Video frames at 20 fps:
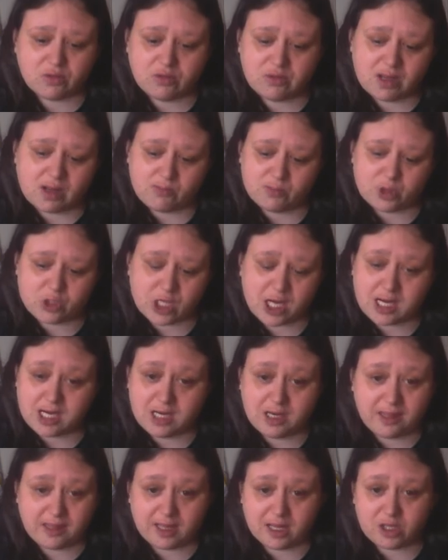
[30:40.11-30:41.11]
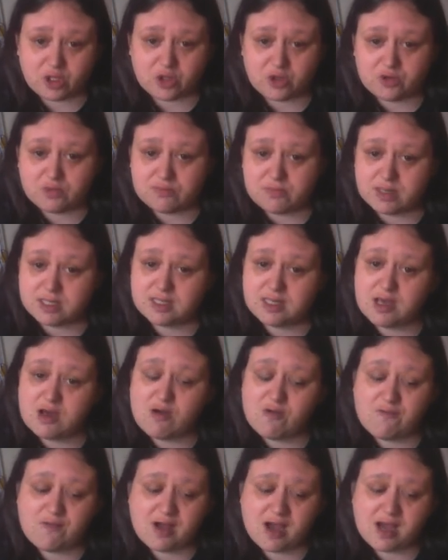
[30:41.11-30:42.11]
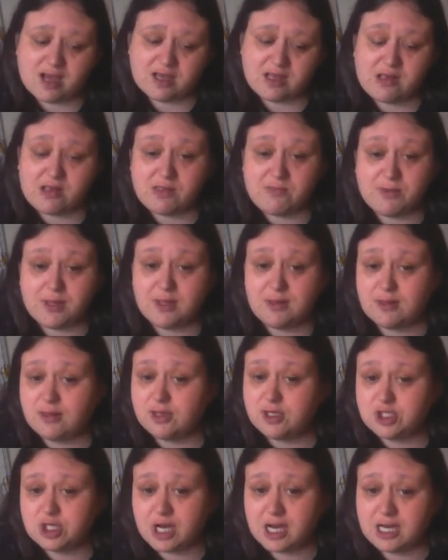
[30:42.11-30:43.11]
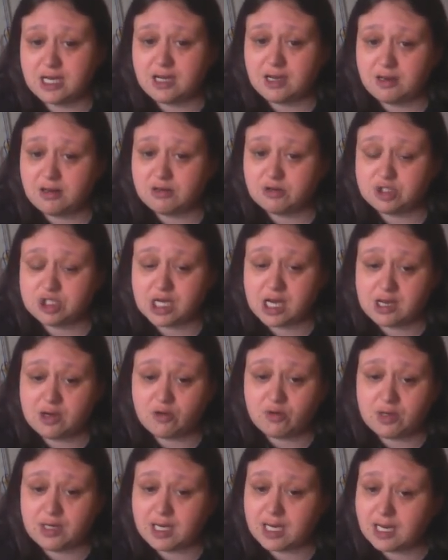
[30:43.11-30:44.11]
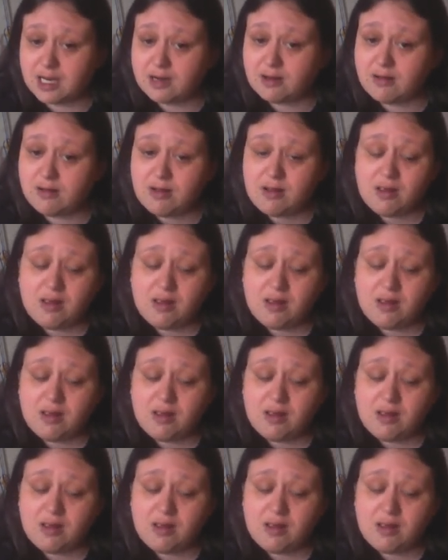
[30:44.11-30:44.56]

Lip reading: I'm trying things out myself. I think it's basically trial and error